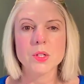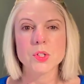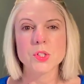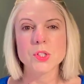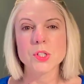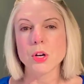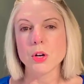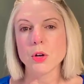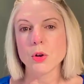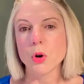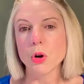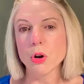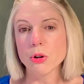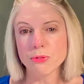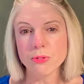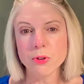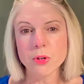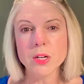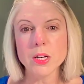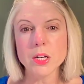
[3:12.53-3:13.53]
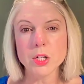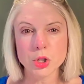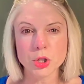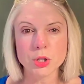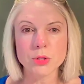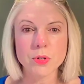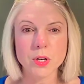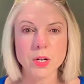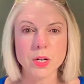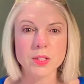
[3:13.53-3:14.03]
So often
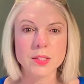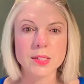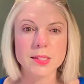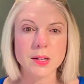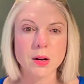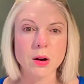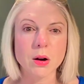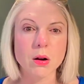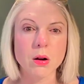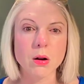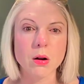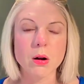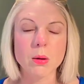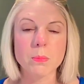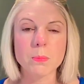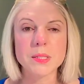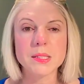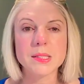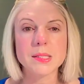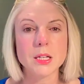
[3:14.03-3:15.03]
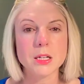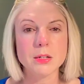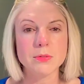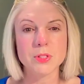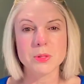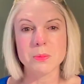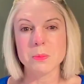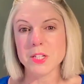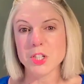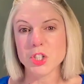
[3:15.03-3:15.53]
introverts are
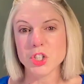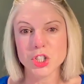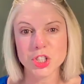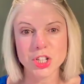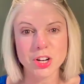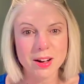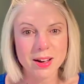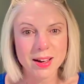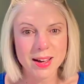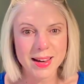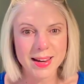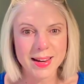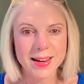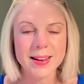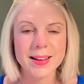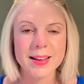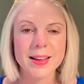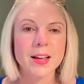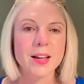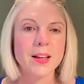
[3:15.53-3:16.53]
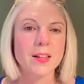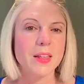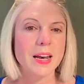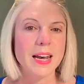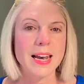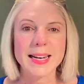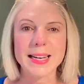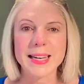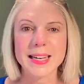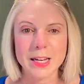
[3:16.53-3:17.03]
perceived to be shy, they're
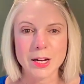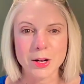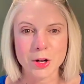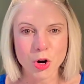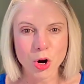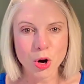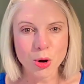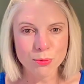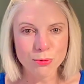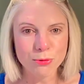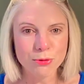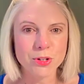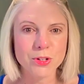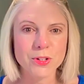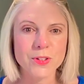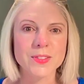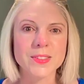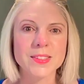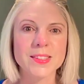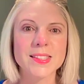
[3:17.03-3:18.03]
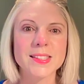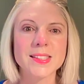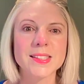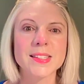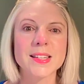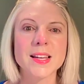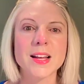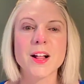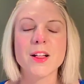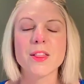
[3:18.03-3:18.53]
lacking in
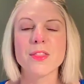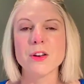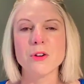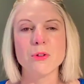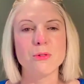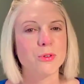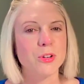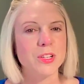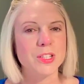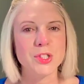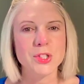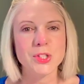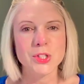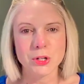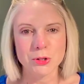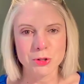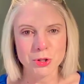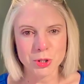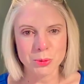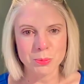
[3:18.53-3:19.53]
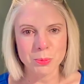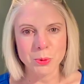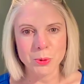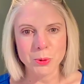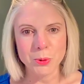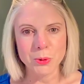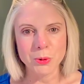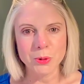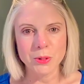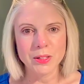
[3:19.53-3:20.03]
confidence, they're not very
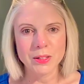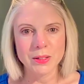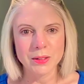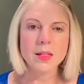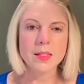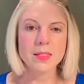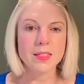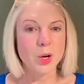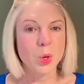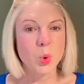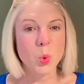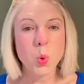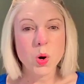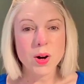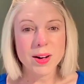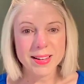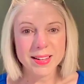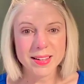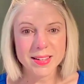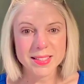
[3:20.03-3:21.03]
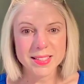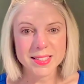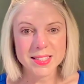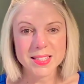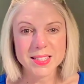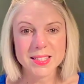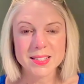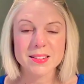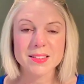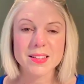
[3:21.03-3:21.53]
sociable, they're
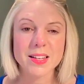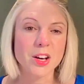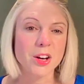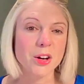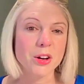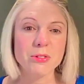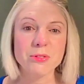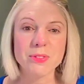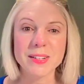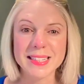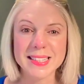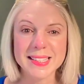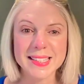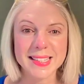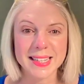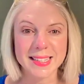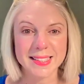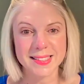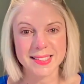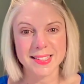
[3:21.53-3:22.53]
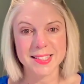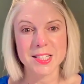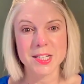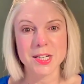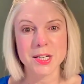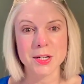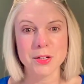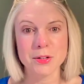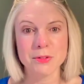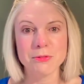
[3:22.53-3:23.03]
quiet, they're overly
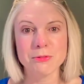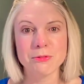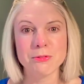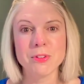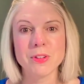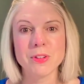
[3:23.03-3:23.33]
sensitive,